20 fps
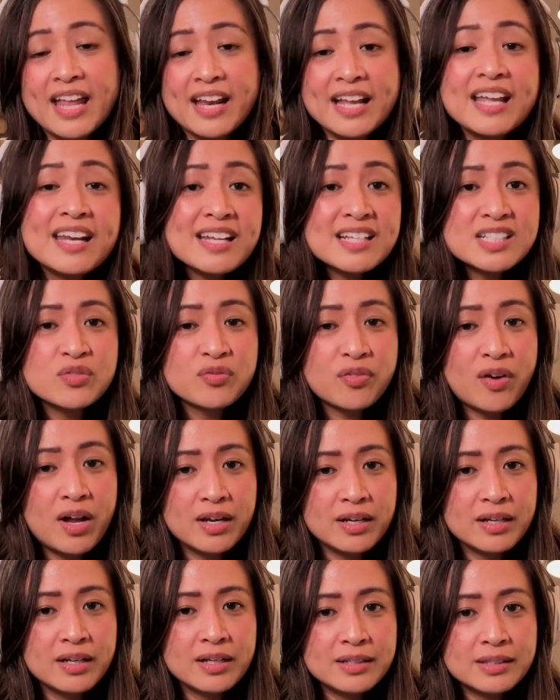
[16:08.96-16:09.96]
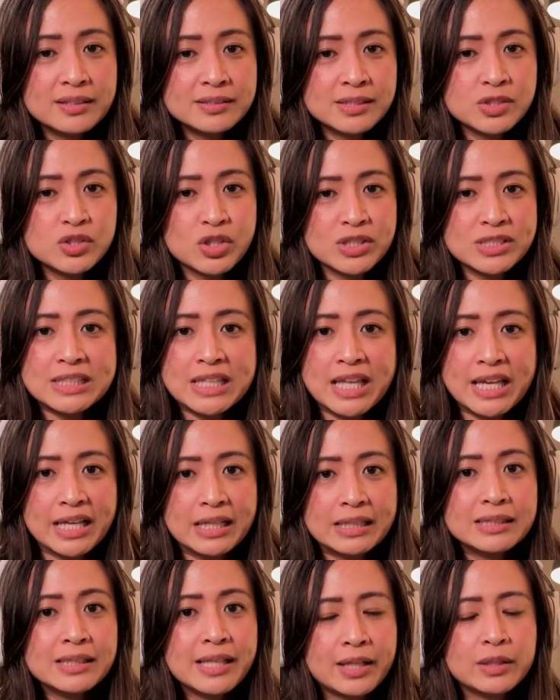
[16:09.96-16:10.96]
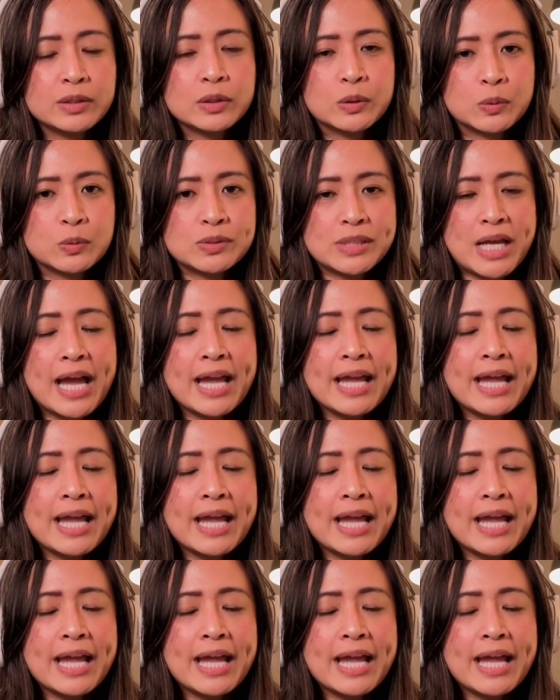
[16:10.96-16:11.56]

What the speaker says: It is fun to just like let loose.